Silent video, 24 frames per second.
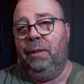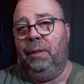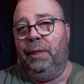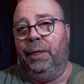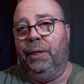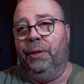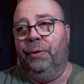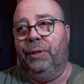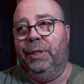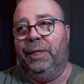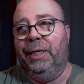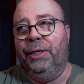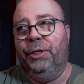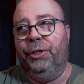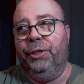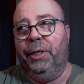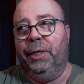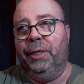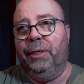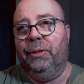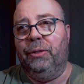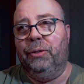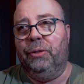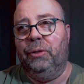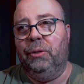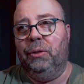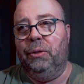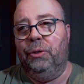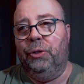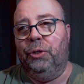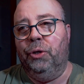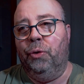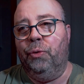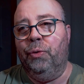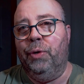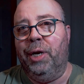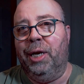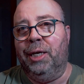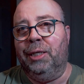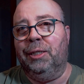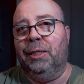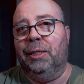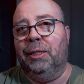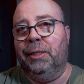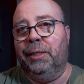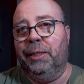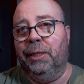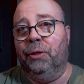You know, DJs don't
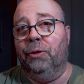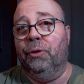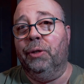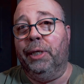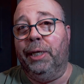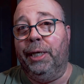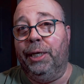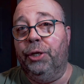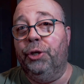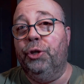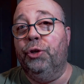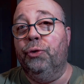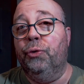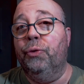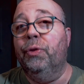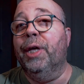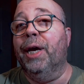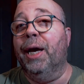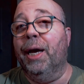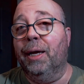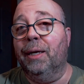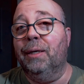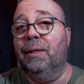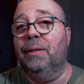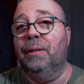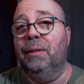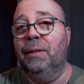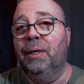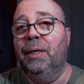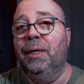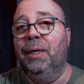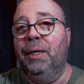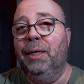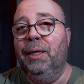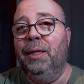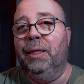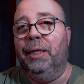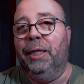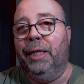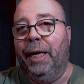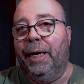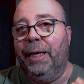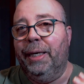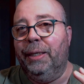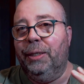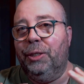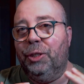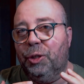necessarily do that.
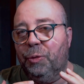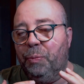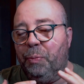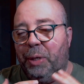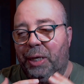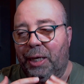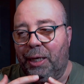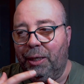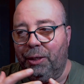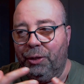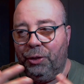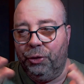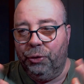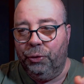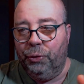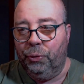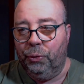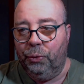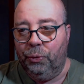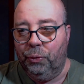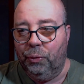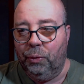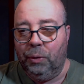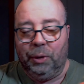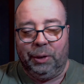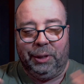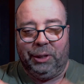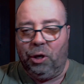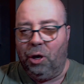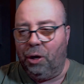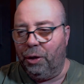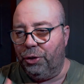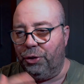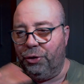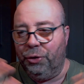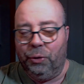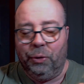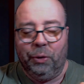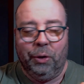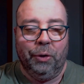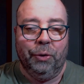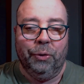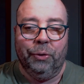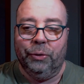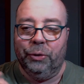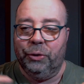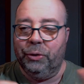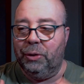They speak to talk show
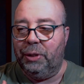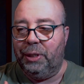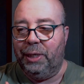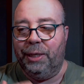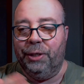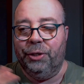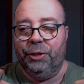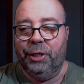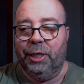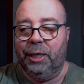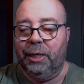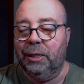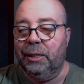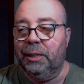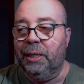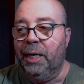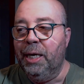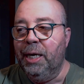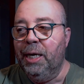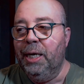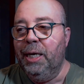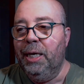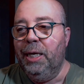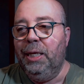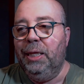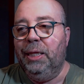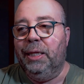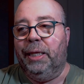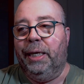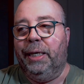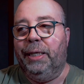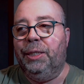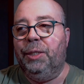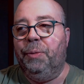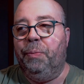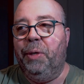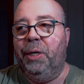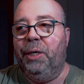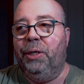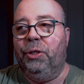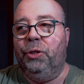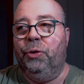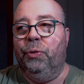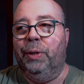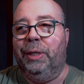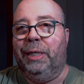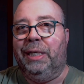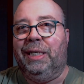hosts, DJs, they speak
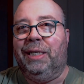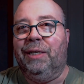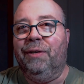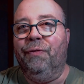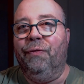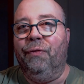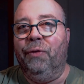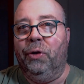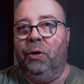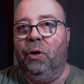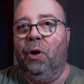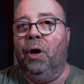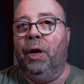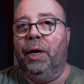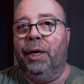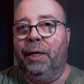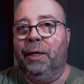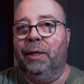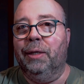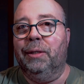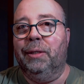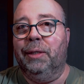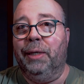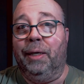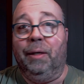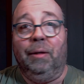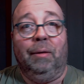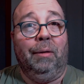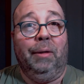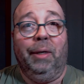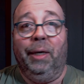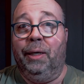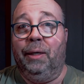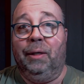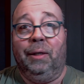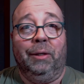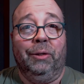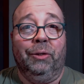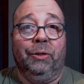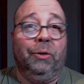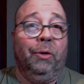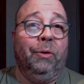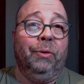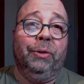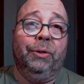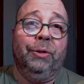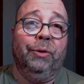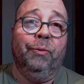to a different audience and and
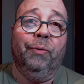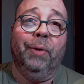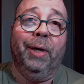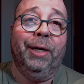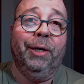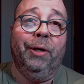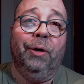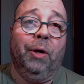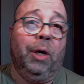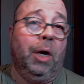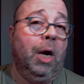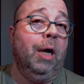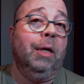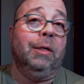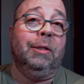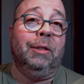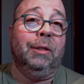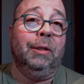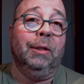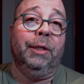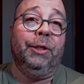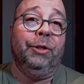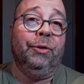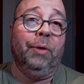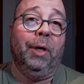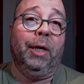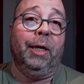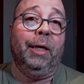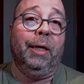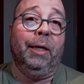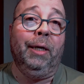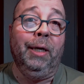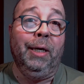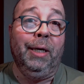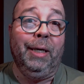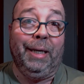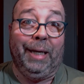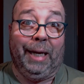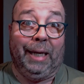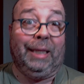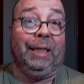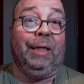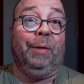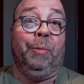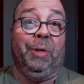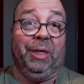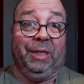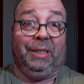consultants in radio constantly try to
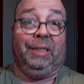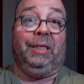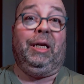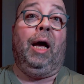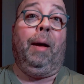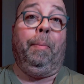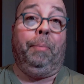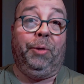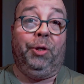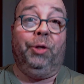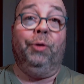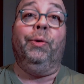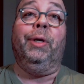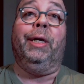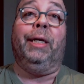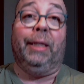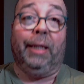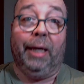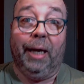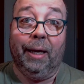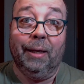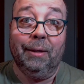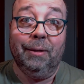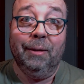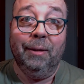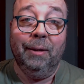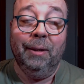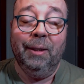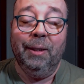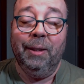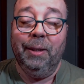get them to stop doing that